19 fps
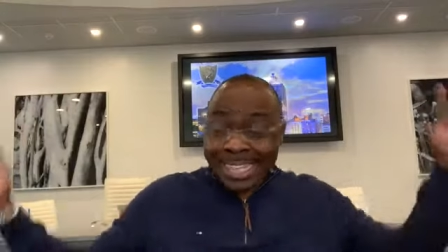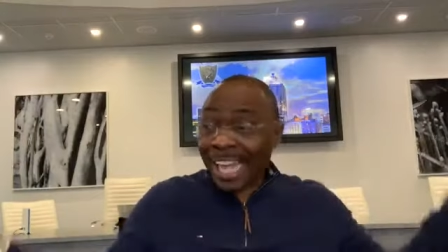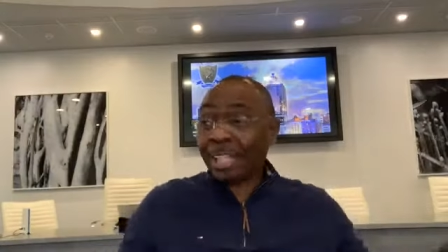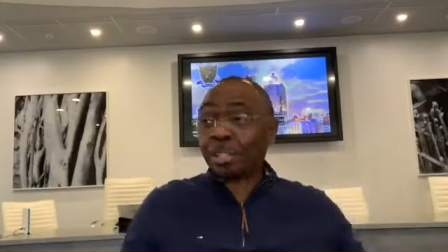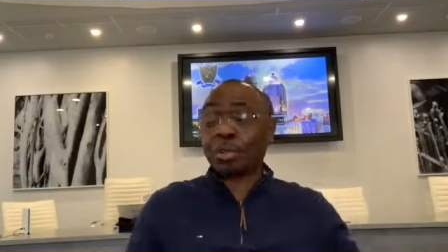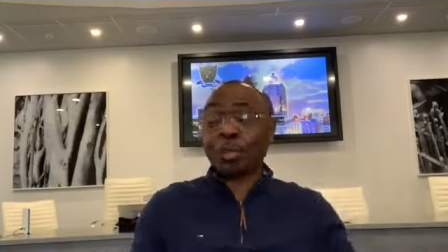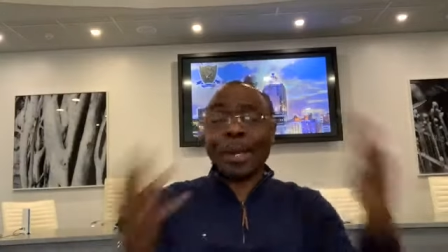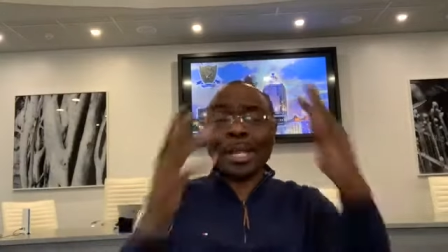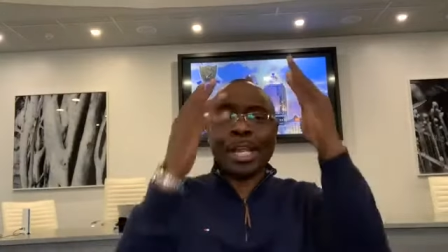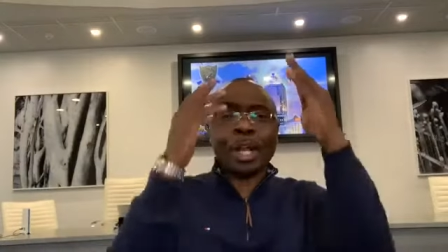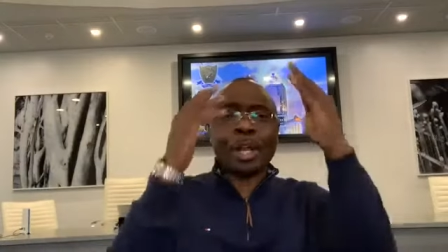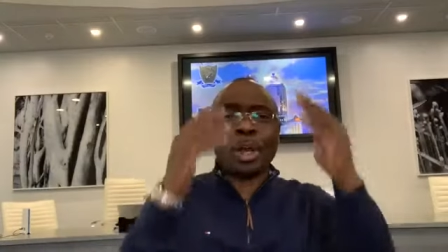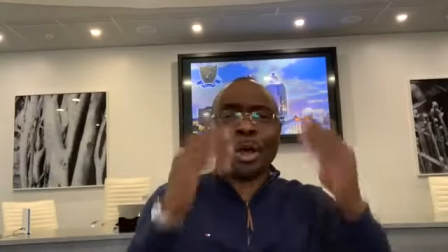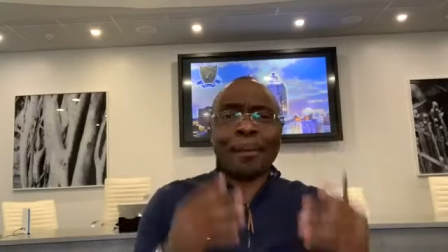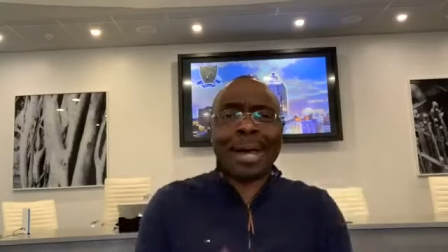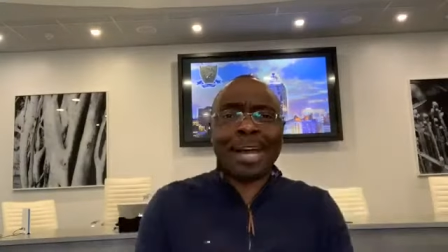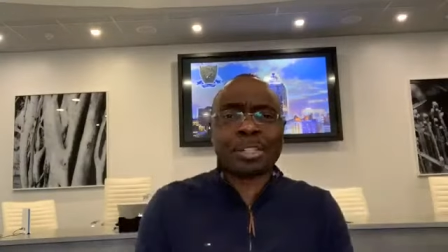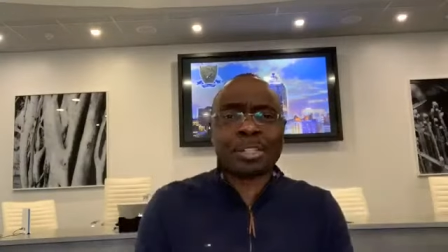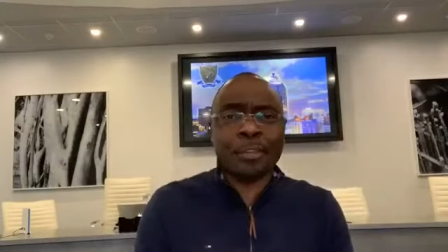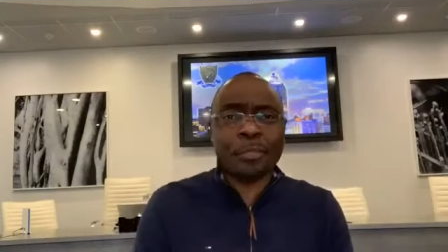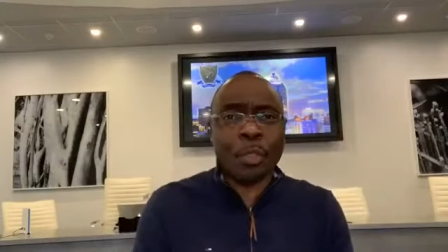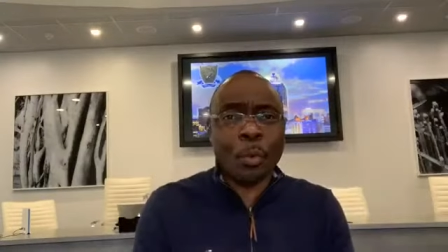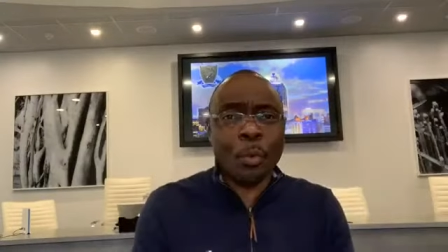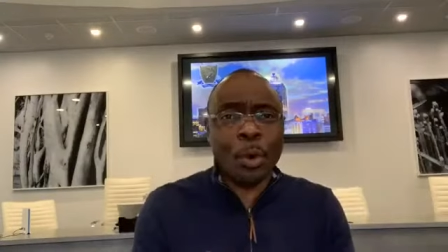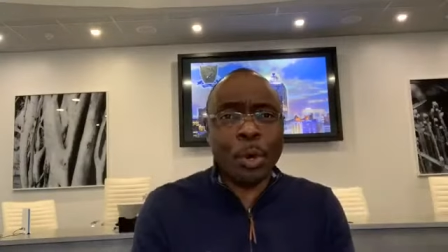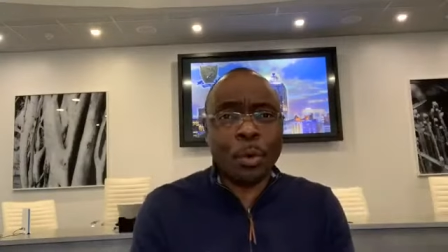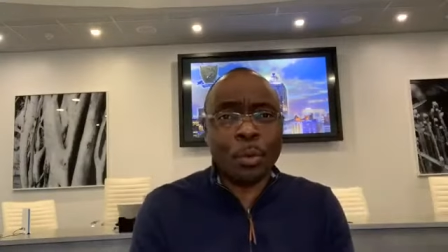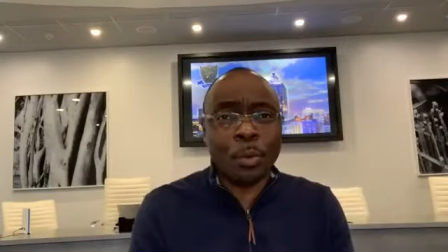that's when they come out of
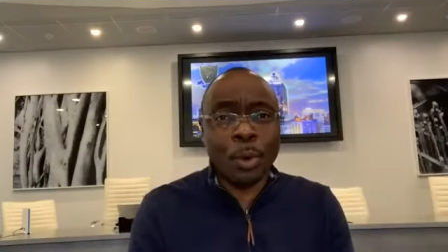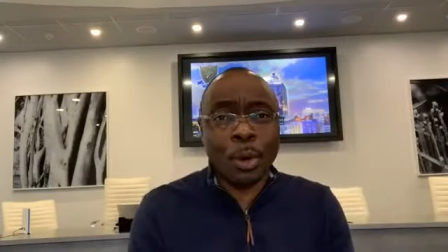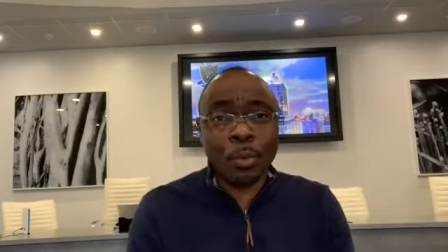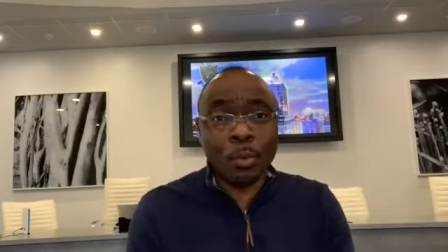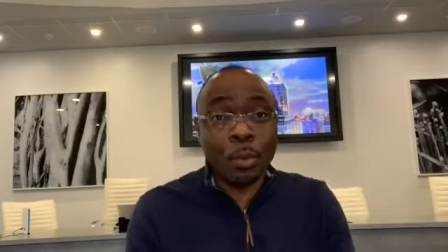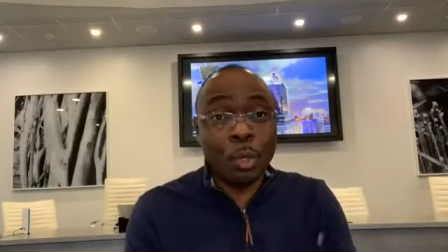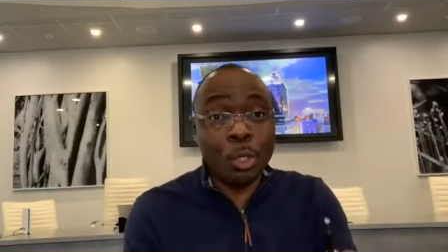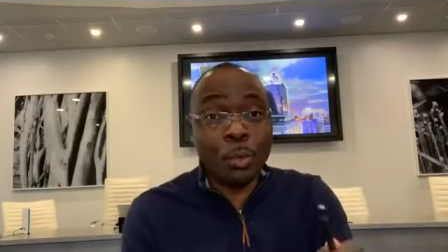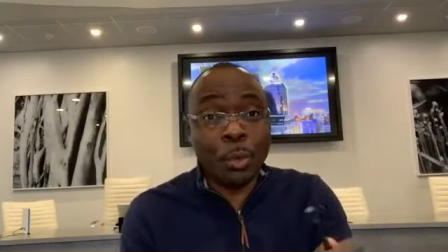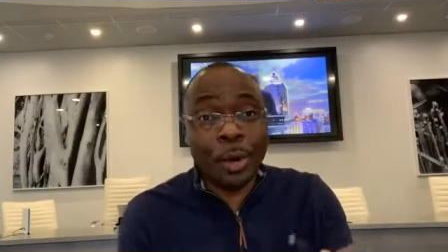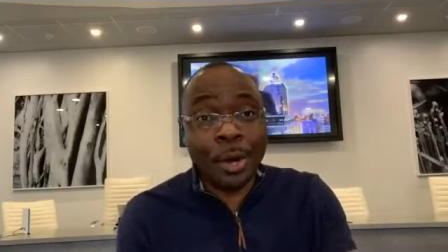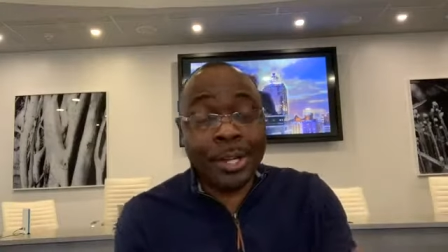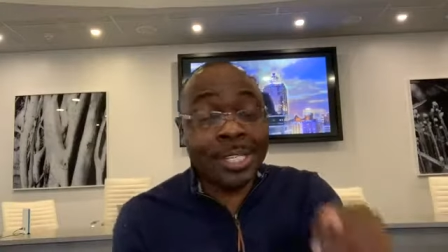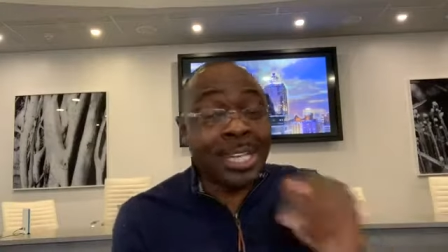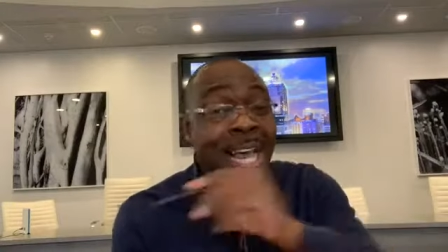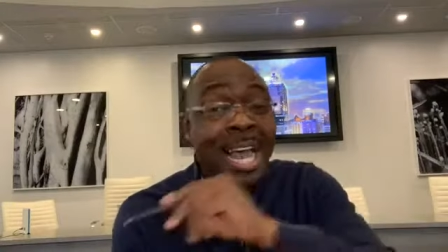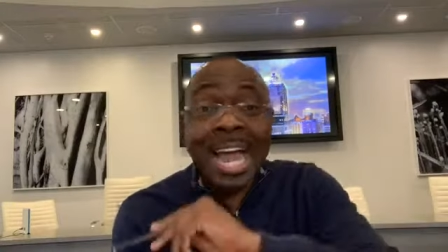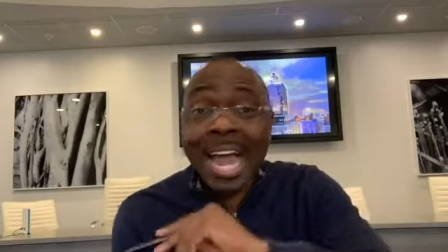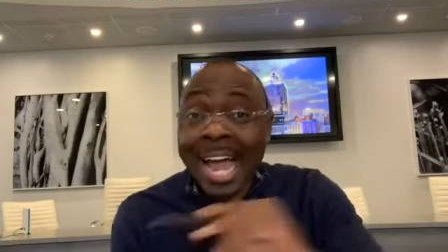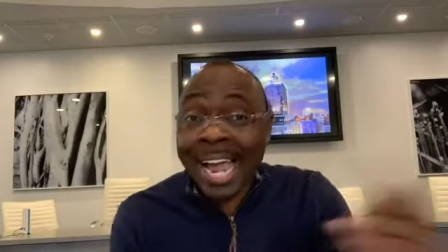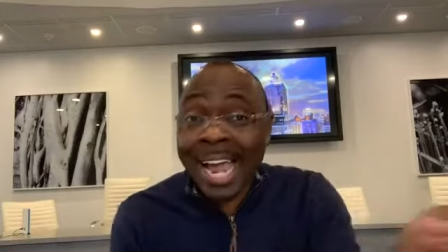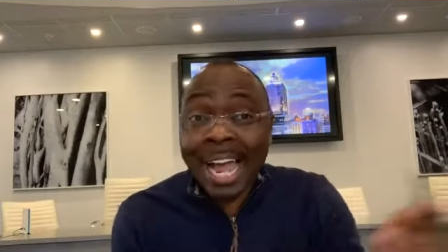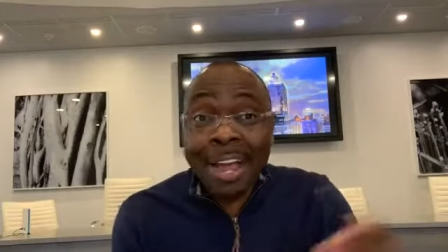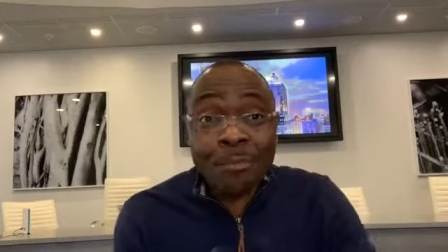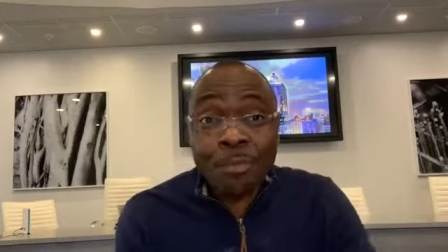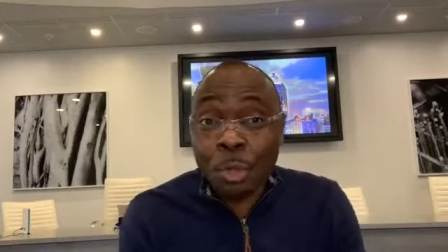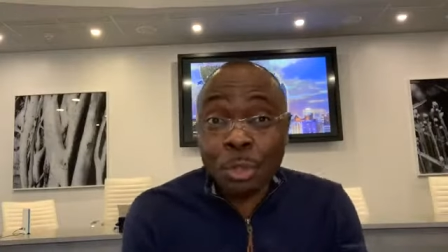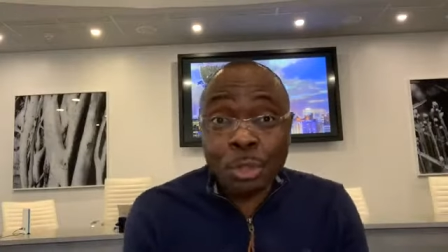the woodworks. I
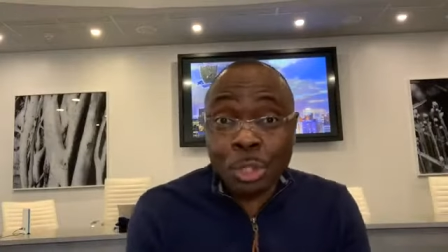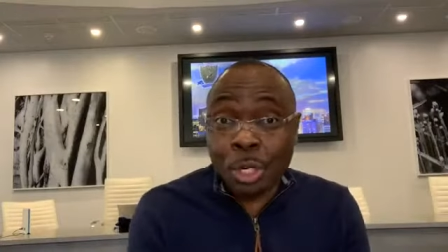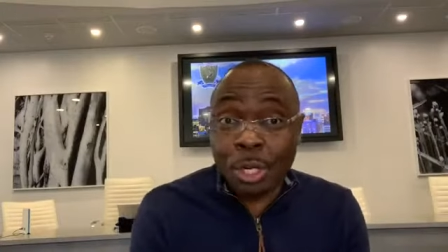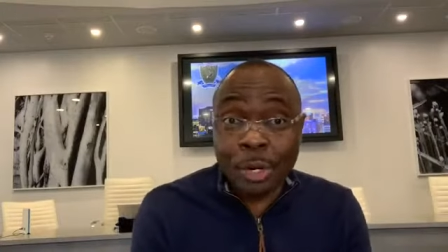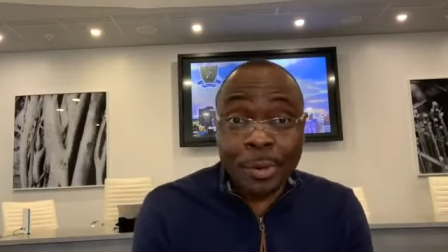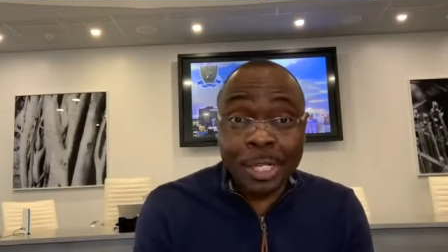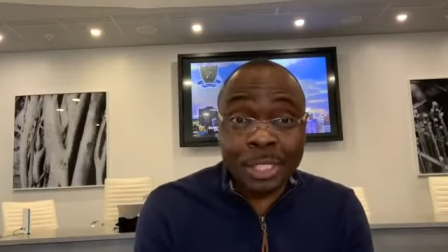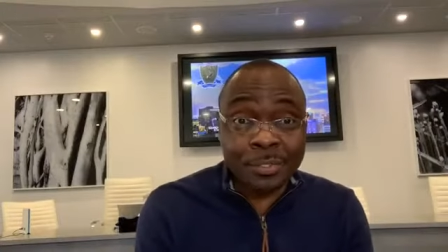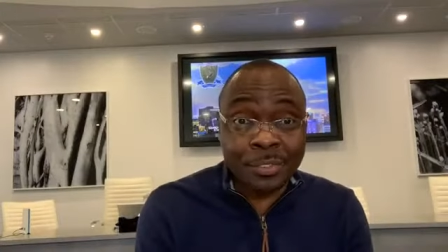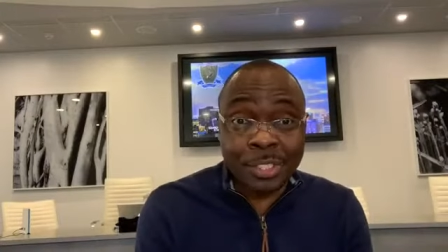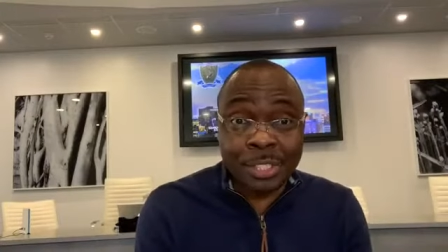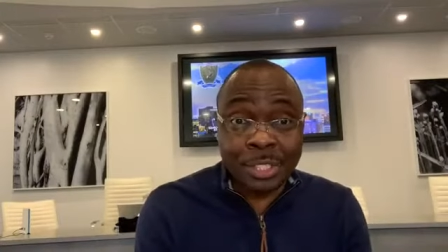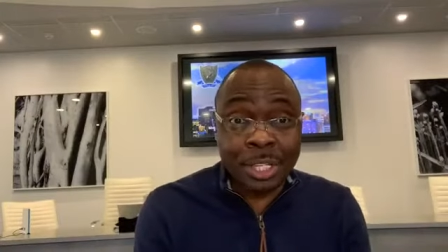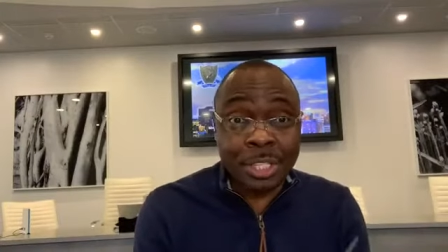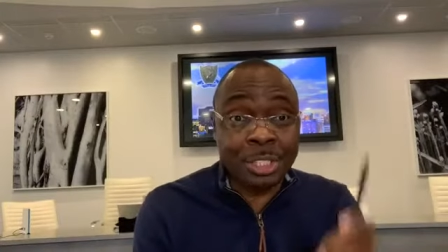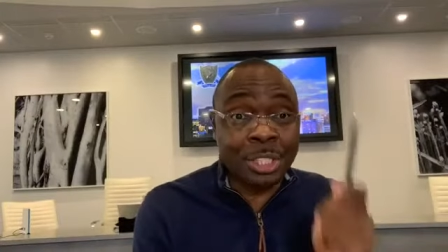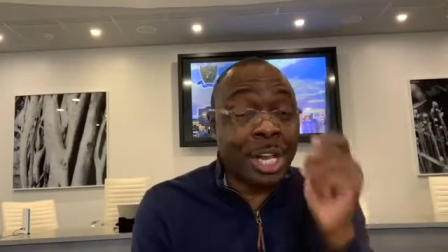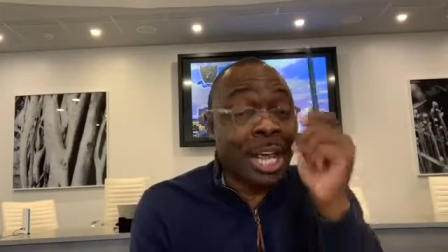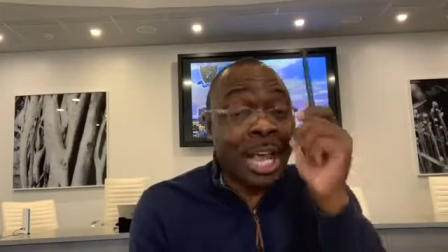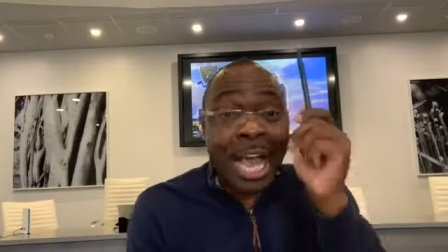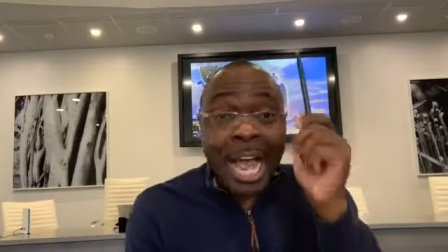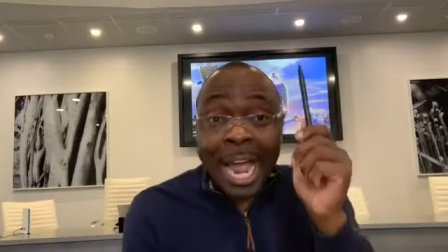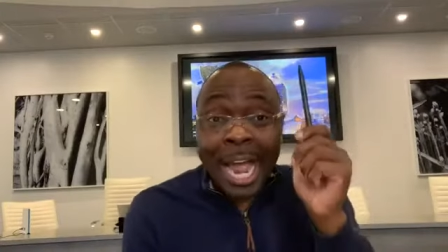have no tolerance for such.